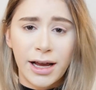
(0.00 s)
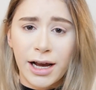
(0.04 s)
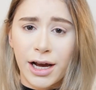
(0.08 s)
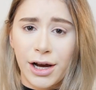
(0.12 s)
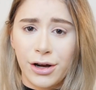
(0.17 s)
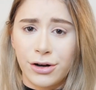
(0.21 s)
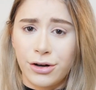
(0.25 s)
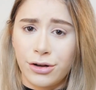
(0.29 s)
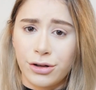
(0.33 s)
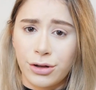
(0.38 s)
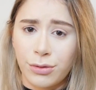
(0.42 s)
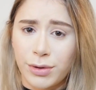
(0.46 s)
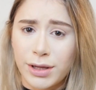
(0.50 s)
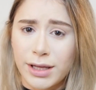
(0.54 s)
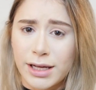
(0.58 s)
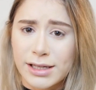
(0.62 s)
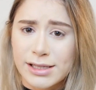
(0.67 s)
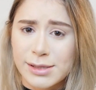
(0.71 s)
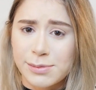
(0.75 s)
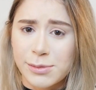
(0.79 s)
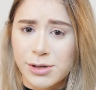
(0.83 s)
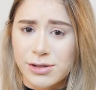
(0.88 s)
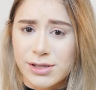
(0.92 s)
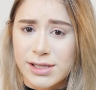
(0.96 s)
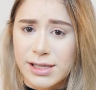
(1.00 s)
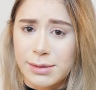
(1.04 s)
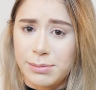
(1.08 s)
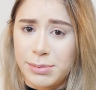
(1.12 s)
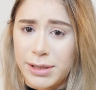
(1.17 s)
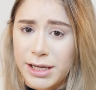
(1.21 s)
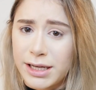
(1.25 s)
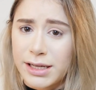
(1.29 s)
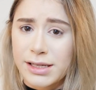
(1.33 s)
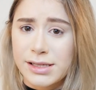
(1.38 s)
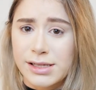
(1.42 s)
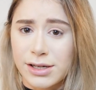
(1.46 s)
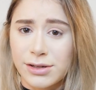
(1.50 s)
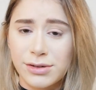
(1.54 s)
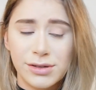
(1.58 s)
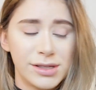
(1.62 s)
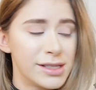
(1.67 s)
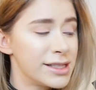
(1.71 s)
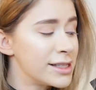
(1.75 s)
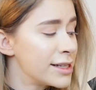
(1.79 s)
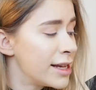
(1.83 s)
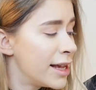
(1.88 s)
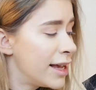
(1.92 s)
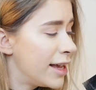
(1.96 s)
I don't know, the one that's mostly pink
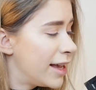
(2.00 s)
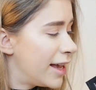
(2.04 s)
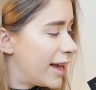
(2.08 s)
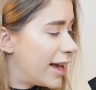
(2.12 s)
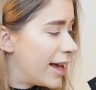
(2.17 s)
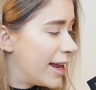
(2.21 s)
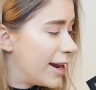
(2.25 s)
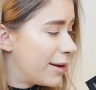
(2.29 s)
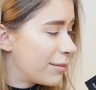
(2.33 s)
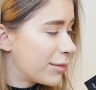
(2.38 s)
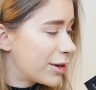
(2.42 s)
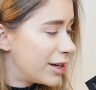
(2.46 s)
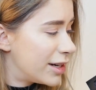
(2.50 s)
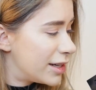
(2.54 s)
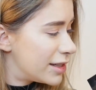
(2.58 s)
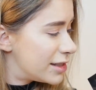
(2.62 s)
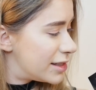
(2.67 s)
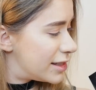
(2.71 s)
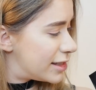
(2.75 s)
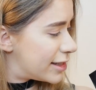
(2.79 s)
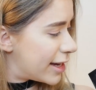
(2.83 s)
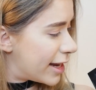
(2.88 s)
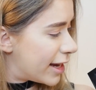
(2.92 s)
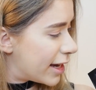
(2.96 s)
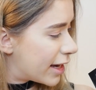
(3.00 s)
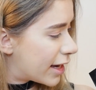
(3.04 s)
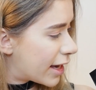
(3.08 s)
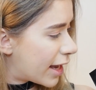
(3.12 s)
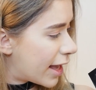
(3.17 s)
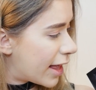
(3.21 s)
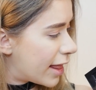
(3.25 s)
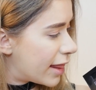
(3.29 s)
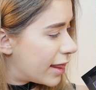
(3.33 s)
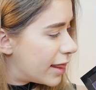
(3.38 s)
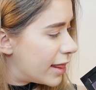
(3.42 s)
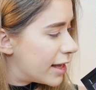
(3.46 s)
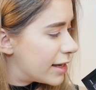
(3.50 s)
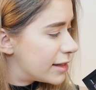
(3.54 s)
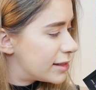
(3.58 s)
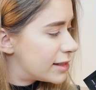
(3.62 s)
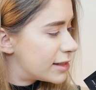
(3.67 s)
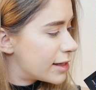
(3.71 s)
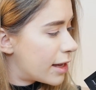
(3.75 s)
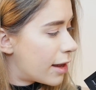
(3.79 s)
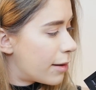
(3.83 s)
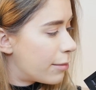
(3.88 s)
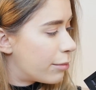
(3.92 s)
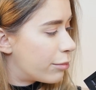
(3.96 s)
tones. And I'm gonna take
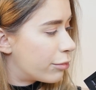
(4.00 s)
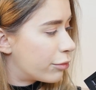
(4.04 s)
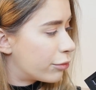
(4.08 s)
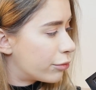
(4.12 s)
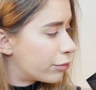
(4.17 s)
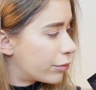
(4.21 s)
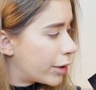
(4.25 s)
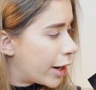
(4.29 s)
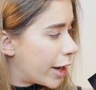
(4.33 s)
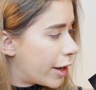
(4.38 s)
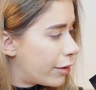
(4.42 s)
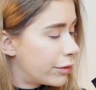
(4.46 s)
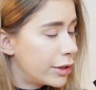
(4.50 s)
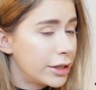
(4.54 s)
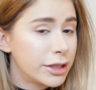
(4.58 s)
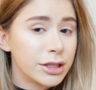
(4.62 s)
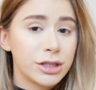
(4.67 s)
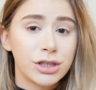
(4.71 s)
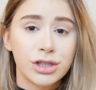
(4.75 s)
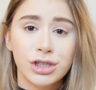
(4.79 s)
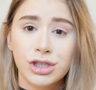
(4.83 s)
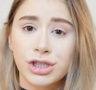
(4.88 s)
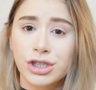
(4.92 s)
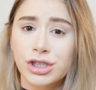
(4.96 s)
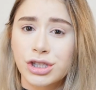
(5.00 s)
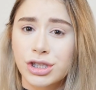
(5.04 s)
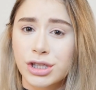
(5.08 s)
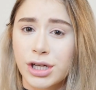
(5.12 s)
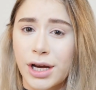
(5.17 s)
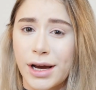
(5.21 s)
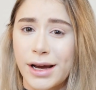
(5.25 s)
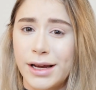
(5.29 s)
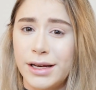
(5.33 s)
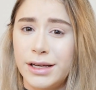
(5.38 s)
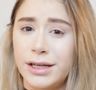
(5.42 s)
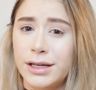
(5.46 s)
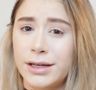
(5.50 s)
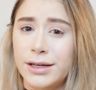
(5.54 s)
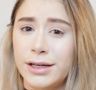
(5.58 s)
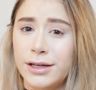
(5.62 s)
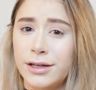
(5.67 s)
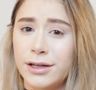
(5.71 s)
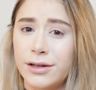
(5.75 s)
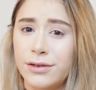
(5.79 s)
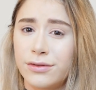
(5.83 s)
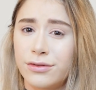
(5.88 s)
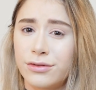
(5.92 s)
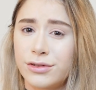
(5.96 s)
this brownish kind
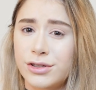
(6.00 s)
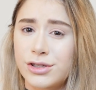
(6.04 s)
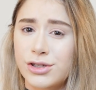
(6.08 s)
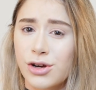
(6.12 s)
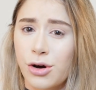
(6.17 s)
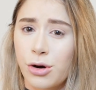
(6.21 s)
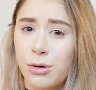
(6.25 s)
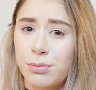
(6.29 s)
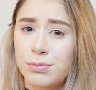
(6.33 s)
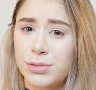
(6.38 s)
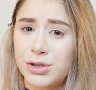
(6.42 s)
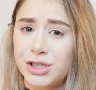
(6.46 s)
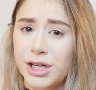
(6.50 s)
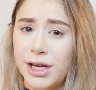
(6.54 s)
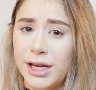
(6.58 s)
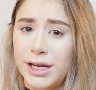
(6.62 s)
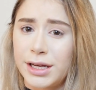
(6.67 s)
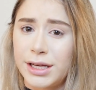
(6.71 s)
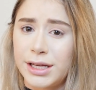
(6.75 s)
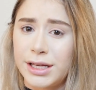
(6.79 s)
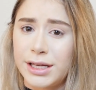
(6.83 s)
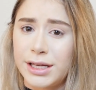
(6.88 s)
of taupe shade